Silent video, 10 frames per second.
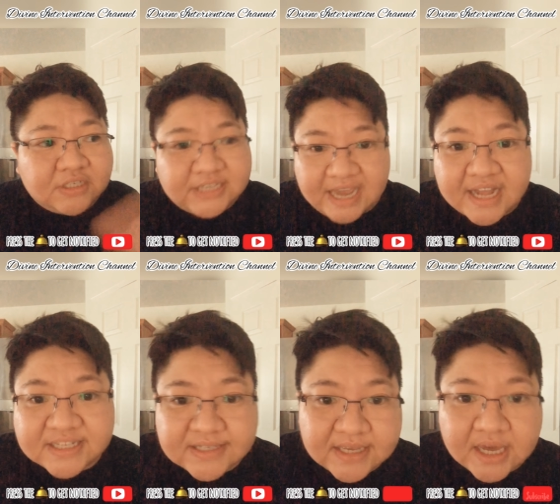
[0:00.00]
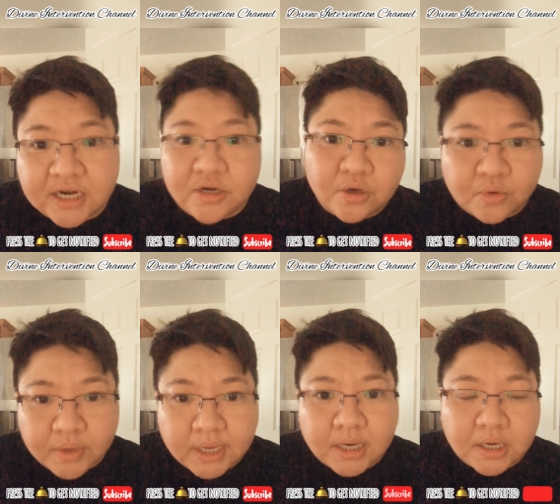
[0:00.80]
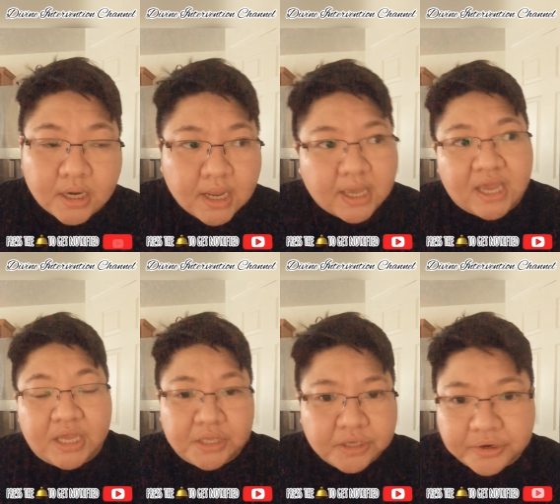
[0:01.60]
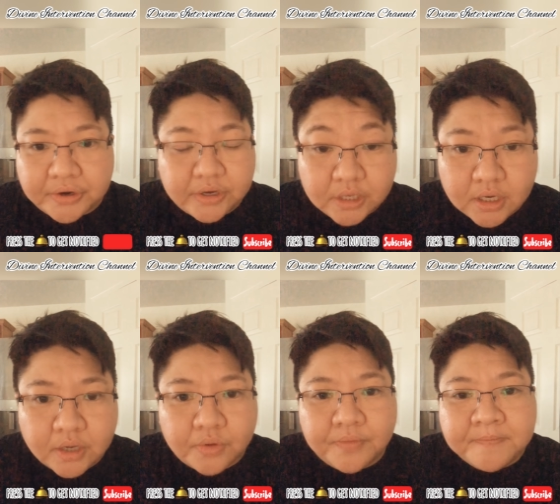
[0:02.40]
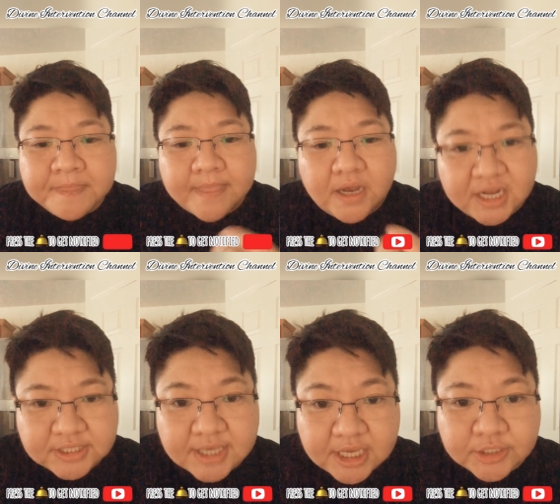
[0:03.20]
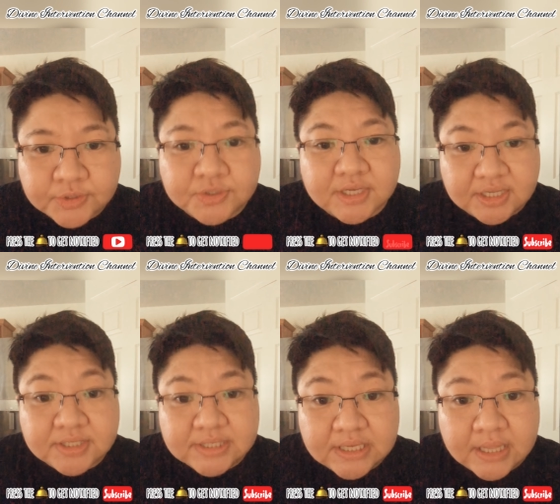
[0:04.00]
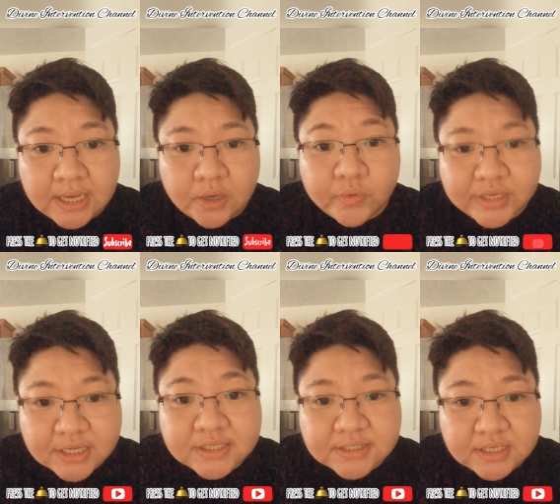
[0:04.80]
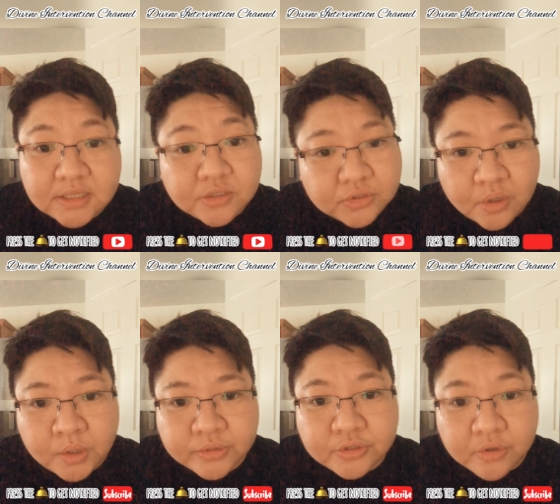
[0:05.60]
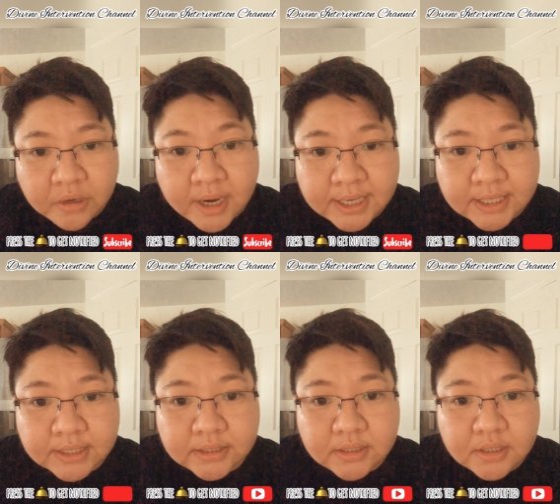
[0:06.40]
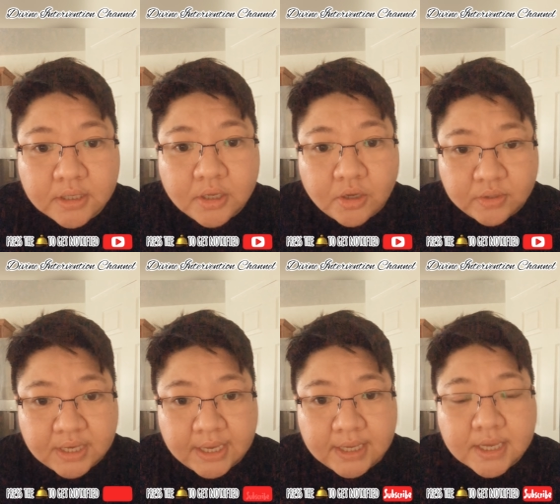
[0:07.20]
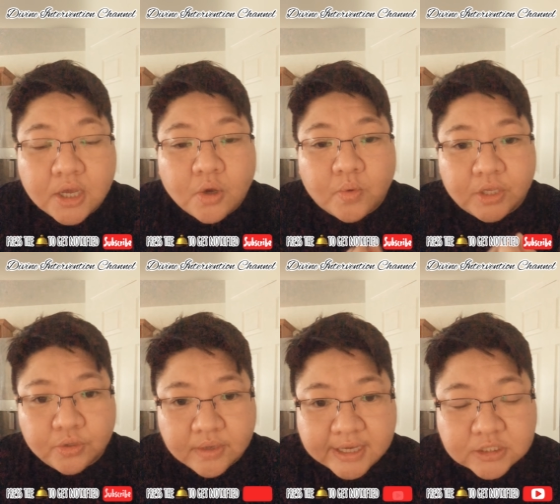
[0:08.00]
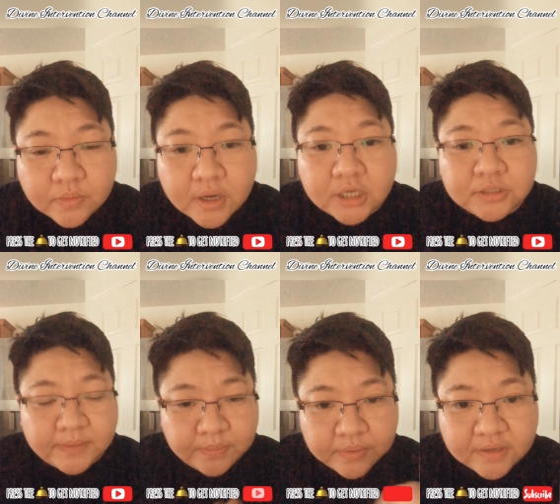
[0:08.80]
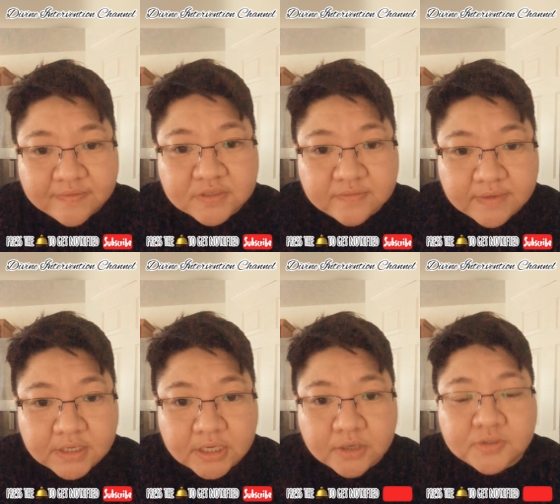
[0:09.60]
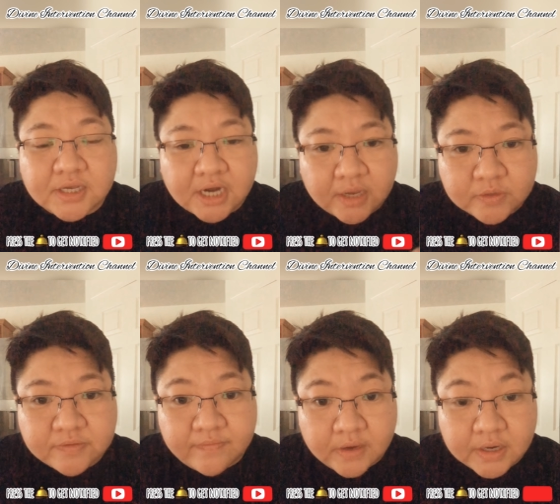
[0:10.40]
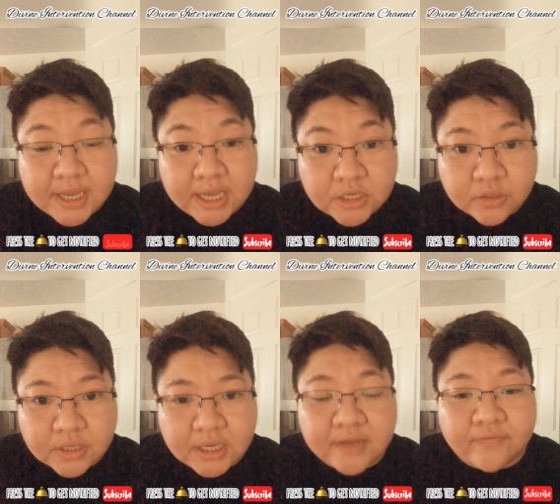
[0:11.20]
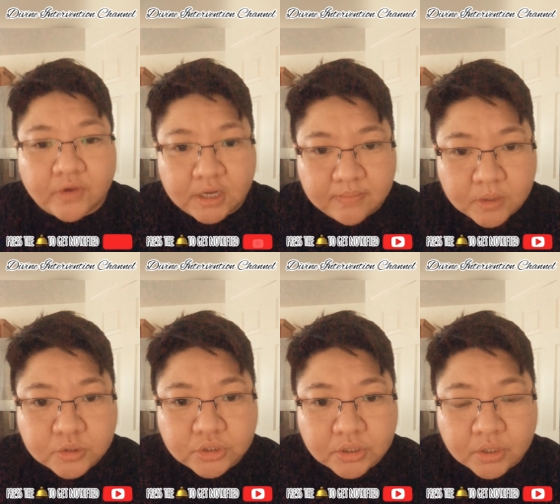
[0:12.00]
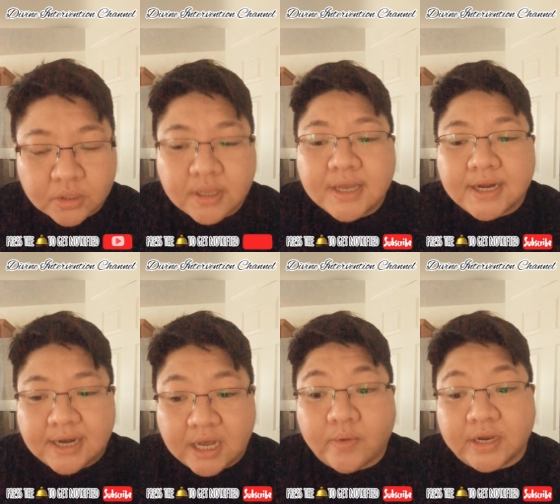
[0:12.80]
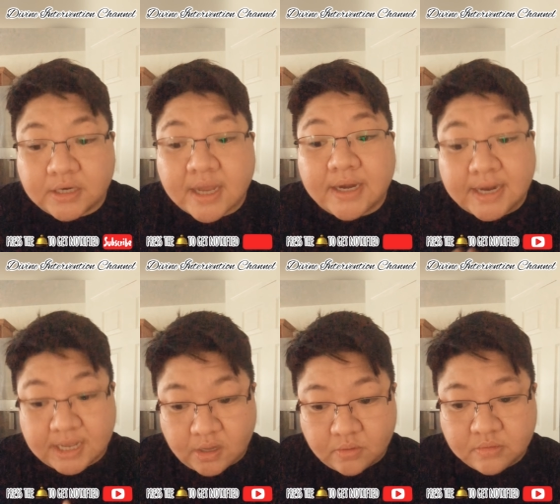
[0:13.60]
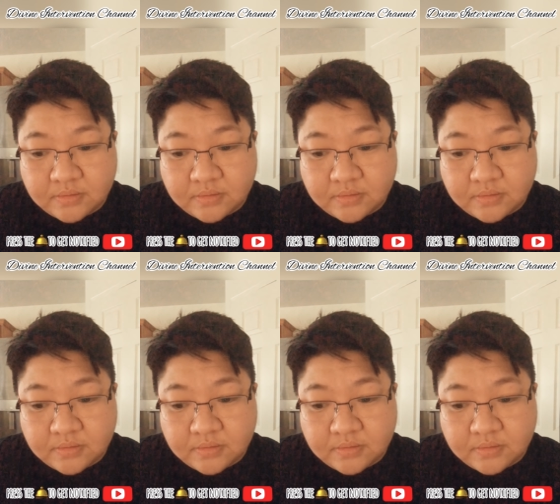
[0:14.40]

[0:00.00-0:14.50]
dancing out of nowhere and you're, you know, us angels can see that. We can see the souls crying okay? When you guys watched my previous videos and I was very angry and very emotional, now I now